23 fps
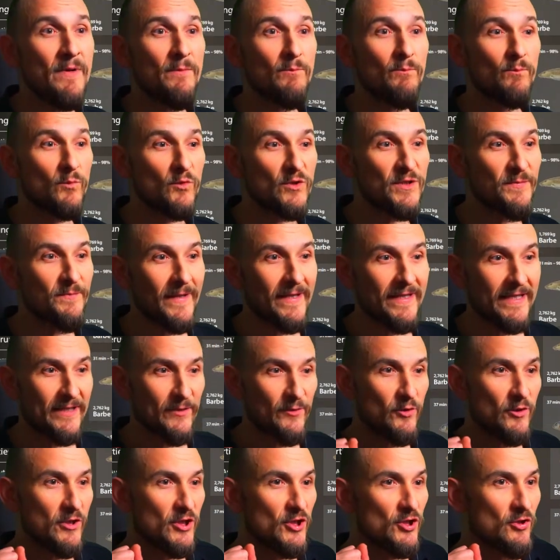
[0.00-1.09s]
down here,
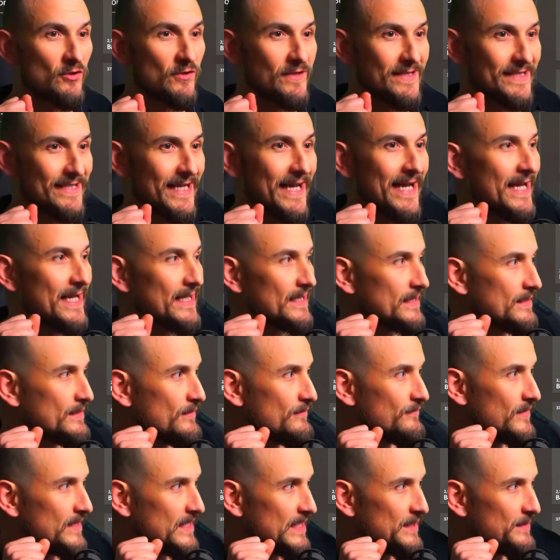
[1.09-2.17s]
they are all
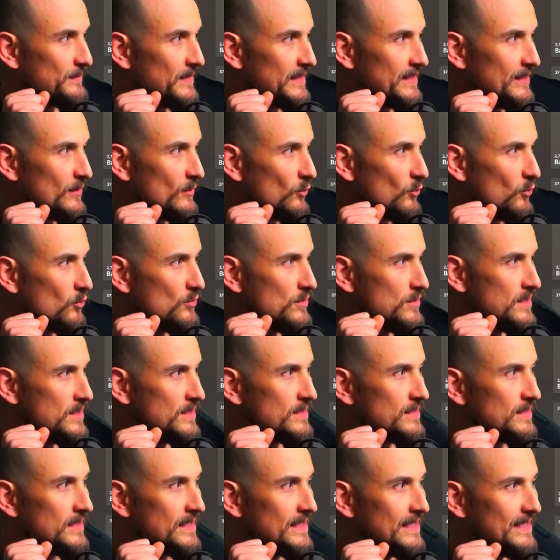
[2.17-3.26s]
really nicely
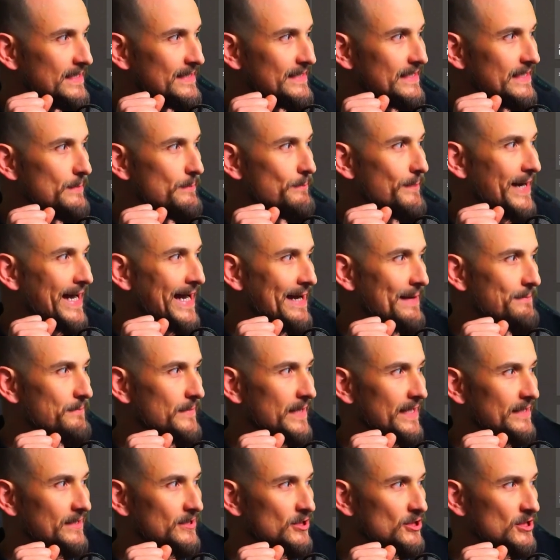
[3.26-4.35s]
massive, or
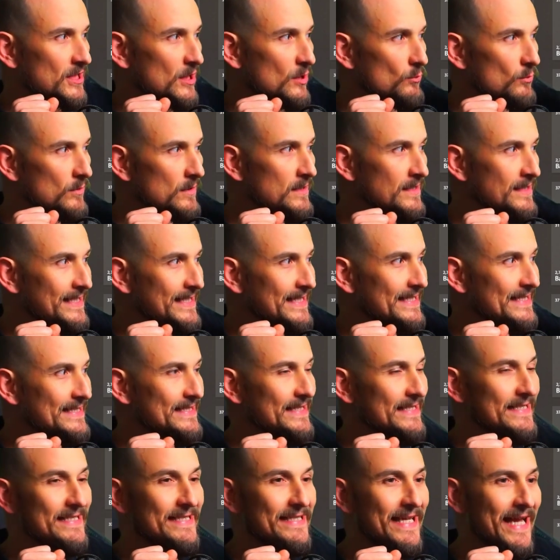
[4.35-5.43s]
almost all really
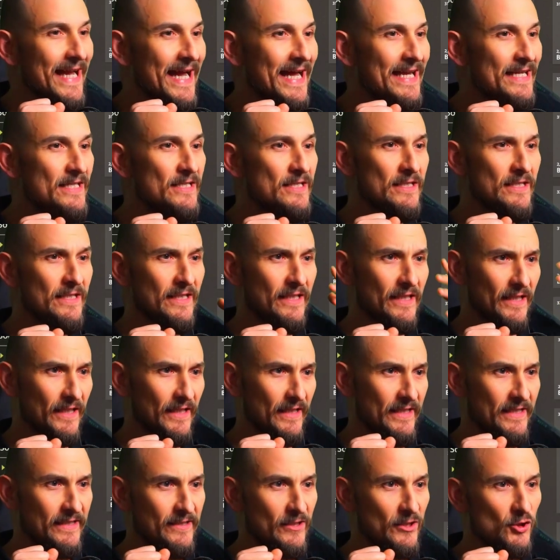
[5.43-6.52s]
nicely massive, over 2
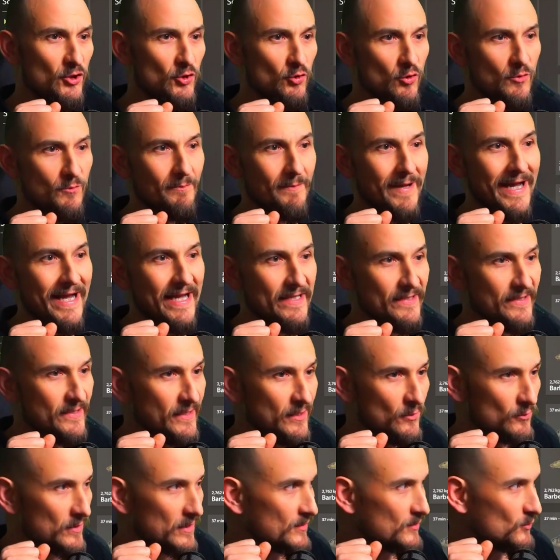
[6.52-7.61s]
kilograms, and
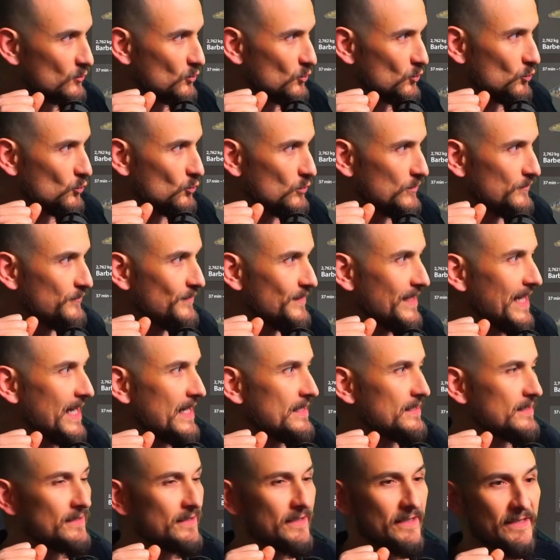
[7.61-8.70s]
those were all the May
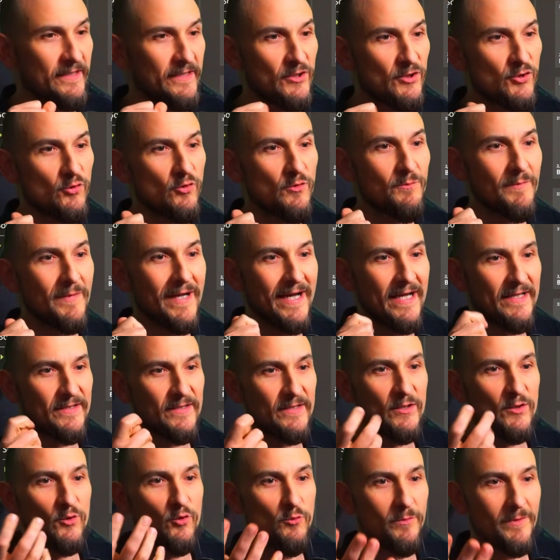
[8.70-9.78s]
beetle larvae.
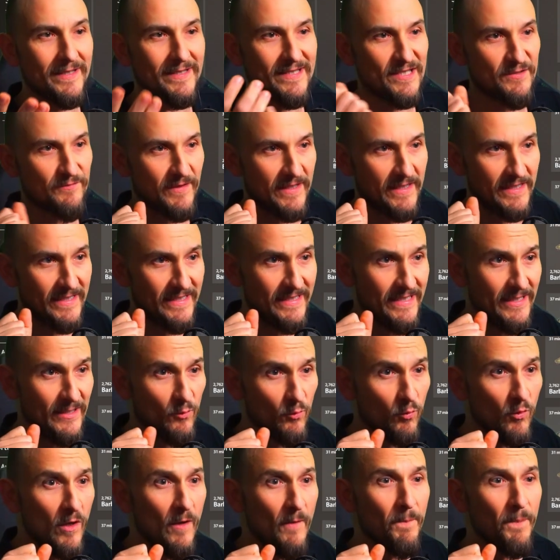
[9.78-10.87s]
Still,
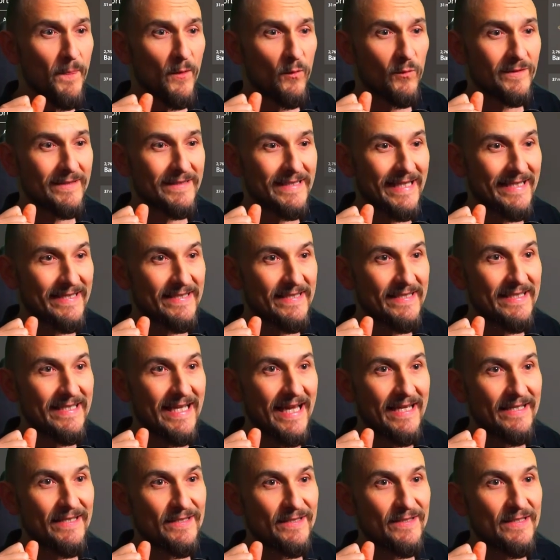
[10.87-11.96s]
for such a bait and for
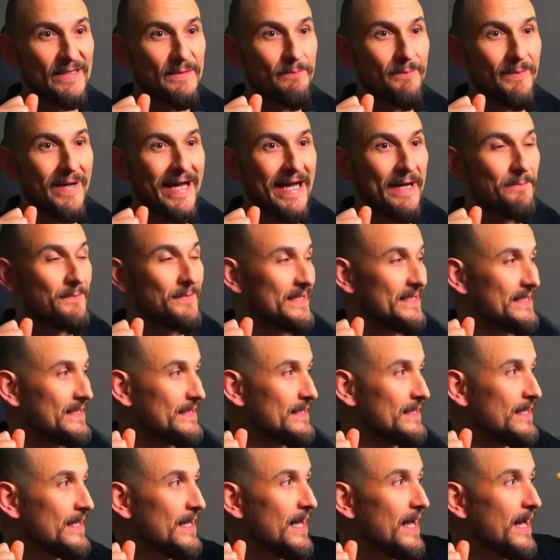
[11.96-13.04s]
such a fish,
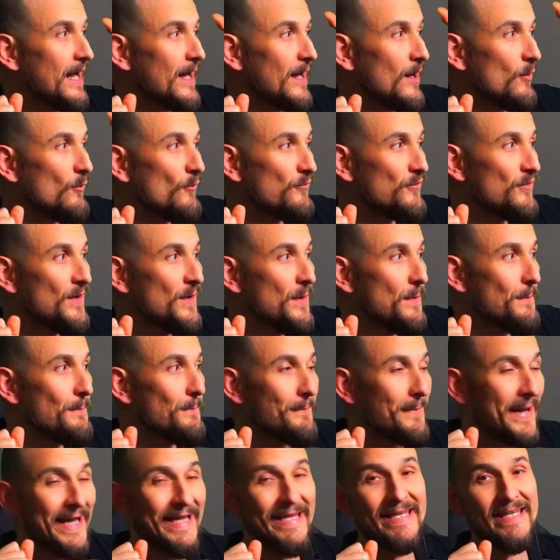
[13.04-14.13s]
that's actually
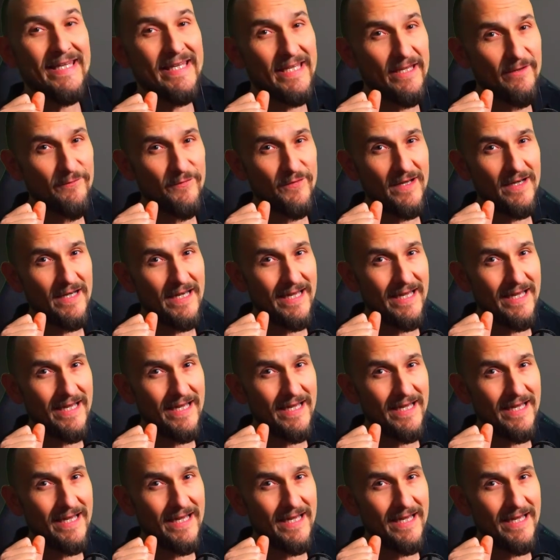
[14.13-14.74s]
not that big.